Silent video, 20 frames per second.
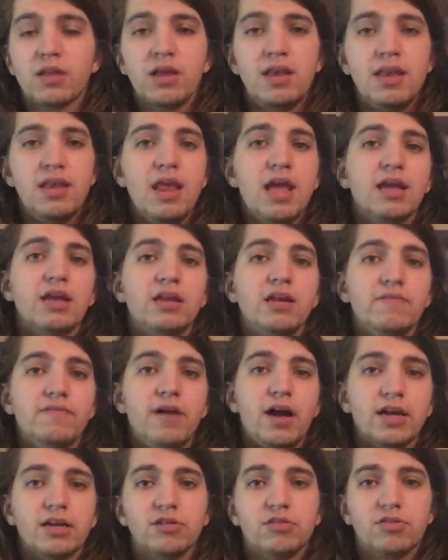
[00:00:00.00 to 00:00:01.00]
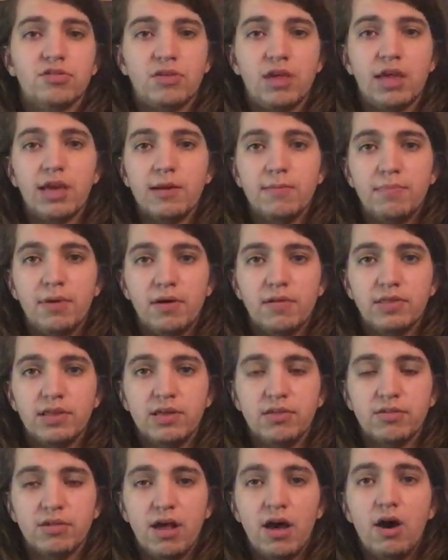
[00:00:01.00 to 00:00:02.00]
negative I could say about
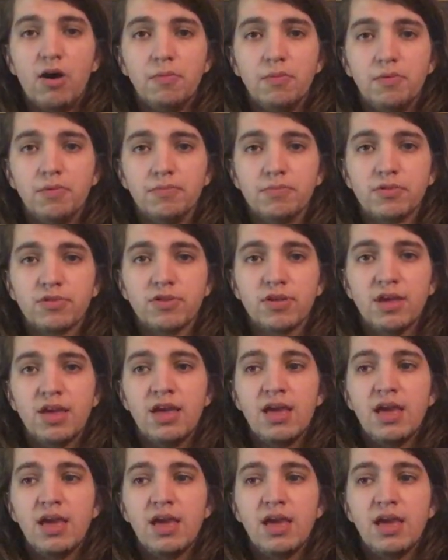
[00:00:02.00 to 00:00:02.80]
these albums.